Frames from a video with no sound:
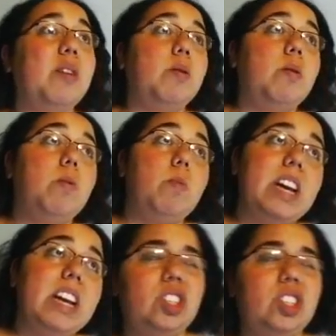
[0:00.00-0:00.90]

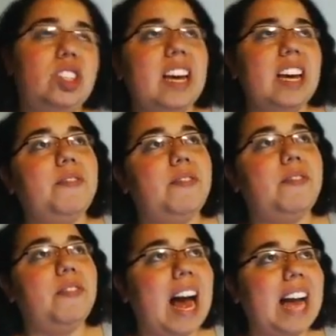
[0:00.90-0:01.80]
Which,
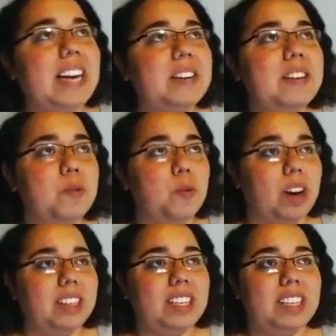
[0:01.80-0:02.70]
if I didn't
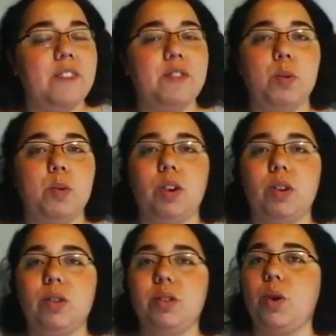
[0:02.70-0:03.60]
want to take over the
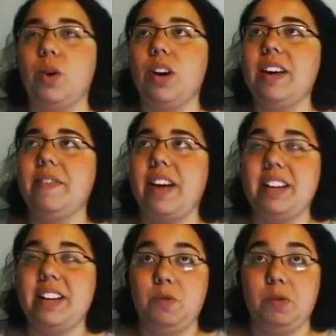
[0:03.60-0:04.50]
world, or if I
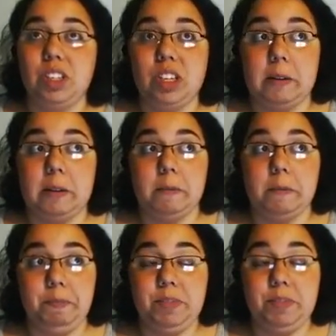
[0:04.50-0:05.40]
didn't want
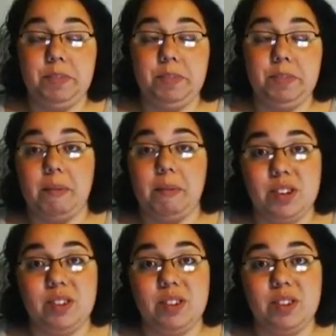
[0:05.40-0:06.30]
to stop
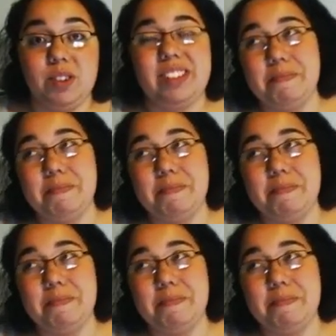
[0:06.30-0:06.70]
fake news, then